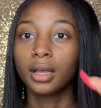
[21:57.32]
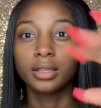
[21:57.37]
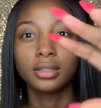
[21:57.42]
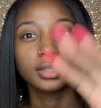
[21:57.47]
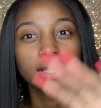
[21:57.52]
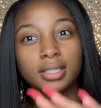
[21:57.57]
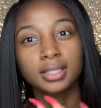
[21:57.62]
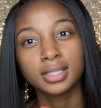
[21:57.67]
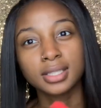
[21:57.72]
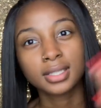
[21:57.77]

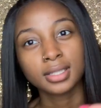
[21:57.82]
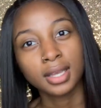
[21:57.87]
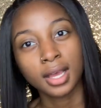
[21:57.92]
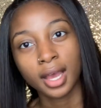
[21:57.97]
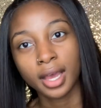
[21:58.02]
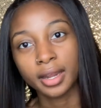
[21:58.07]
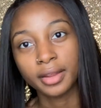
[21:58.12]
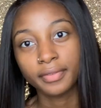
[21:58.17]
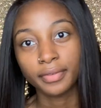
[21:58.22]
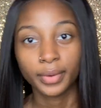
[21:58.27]
that's
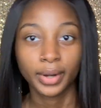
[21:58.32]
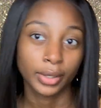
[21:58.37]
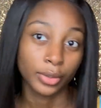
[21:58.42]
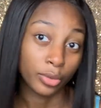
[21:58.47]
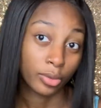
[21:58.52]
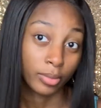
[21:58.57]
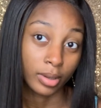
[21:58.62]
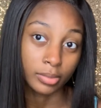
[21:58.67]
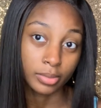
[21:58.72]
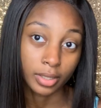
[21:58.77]
kind of what I do
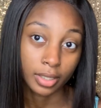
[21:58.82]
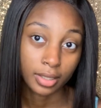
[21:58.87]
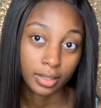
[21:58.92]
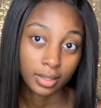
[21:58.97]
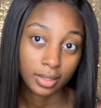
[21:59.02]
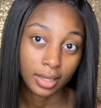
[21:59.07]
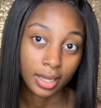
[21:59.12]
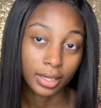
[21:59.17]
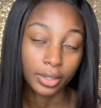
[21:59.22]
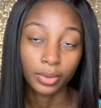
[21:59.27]
in my book.
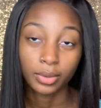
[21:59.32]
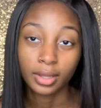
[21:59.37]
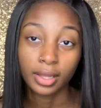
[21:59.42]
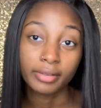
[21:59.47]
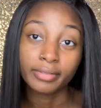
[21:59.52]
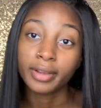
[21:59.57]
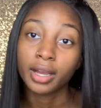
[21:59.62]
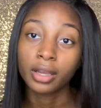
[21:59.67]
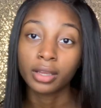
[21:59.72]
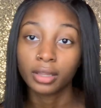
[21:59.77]
I do a lot
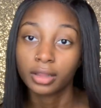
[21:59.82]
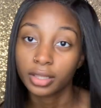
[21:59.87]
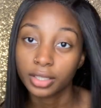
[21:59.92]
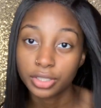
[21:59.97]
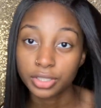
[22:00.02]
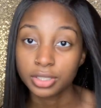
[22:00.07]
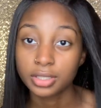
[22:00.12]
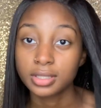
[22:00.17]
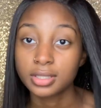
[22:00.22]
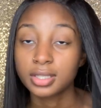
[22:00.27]
of
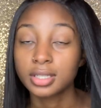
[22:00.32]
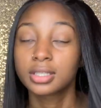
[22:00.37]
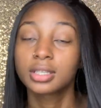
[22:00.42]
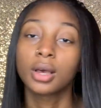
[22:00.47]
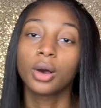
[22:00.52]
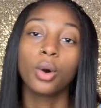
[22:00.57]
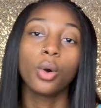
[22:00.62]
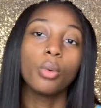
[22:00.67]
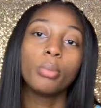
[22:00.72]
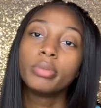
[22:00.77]
calculations. It's a
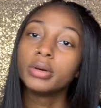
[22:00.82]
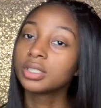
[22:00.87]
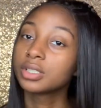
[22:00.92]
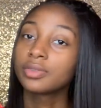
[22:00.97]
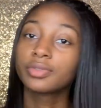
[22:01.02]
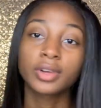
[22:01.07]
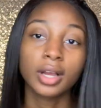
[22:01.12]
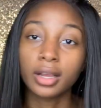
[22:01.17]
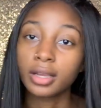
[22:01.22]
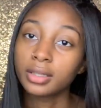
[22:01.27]
whole bunch
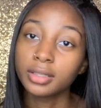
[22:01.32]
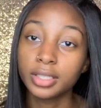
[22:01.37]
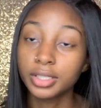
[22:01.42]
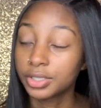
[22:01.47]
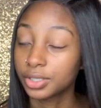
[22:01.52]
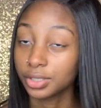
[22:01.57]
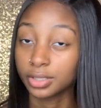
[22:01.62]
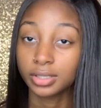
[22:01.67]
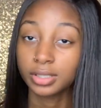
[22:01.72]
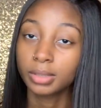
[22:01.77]
of
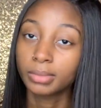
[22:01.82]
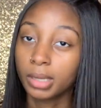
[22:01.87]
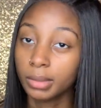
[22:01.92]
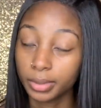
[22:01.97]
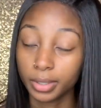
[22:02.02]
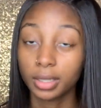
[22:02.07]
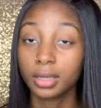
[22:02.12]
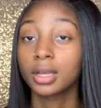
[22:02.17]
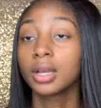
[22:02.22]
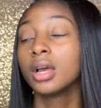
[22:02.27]
calculations in my
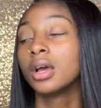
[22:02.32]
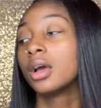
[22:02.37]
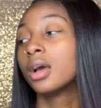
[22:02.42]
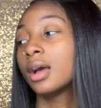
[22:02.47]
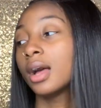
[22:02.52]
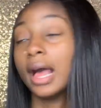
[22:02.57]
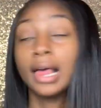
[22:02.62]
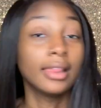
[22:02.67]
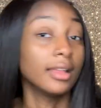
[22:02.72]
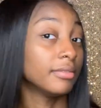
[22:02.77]
book.
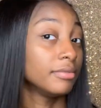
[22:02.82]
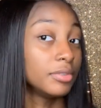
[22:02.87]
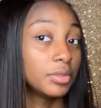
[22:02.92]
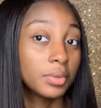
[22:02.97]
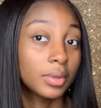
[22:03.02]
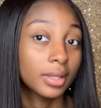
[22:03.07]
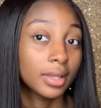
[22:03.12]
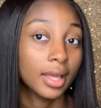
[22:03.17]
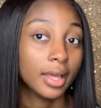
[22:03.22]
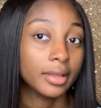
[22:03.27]
I love
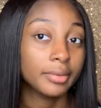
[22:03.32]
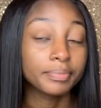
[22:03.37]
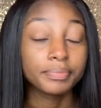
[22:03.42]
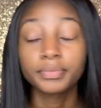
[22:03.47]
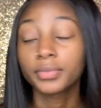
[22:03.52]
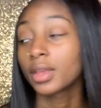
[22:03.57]
doing that.